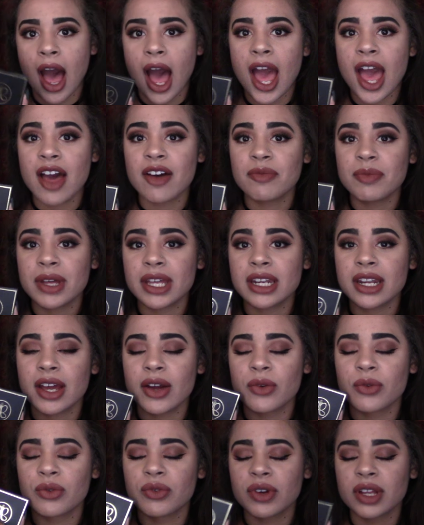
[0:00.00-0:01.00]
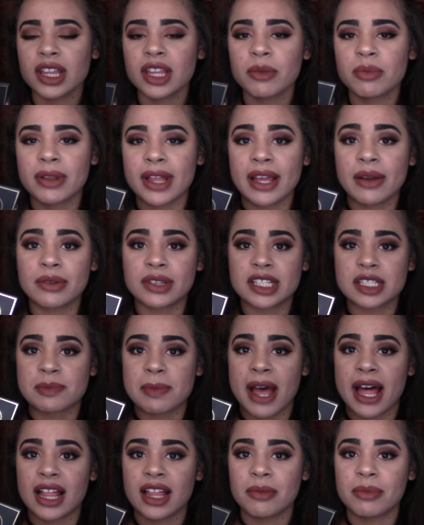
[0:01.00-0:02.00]
I have been really playing with this
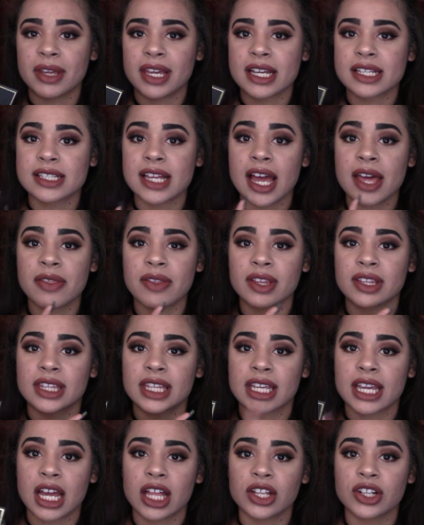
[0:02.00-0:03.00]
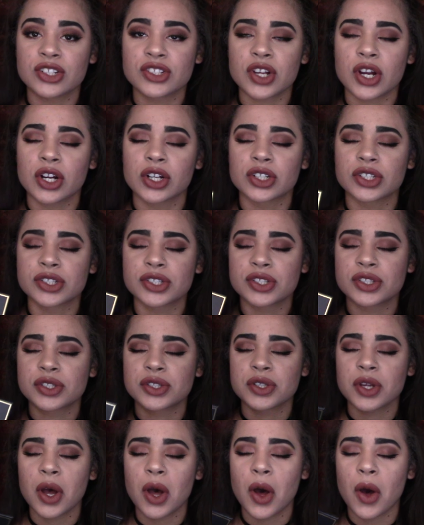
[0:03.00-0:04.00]
palette because I think the colors are
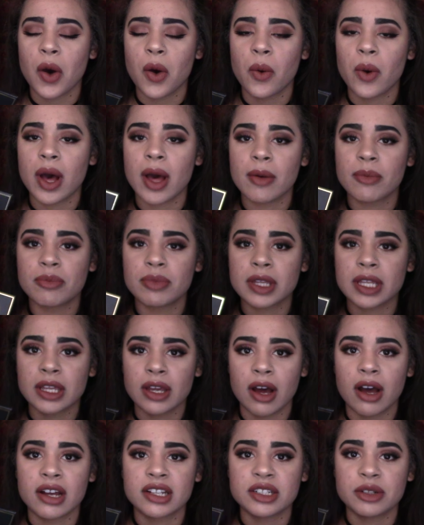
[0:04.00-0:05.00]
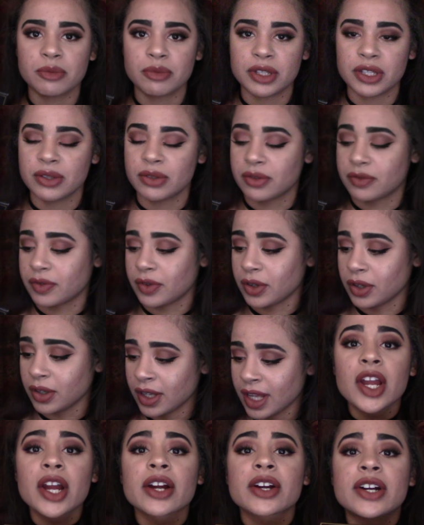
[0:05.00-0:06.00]
so beyond beautiful.
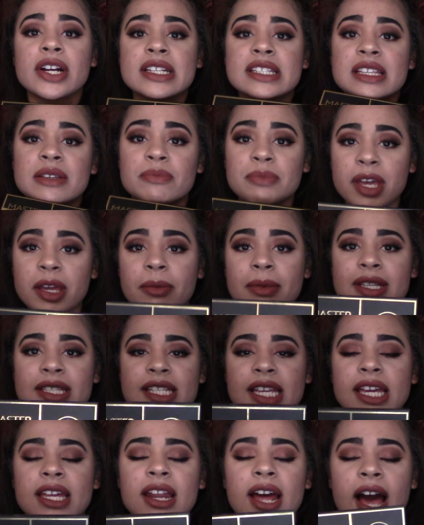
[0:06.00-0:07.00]
They're crazy pigmented.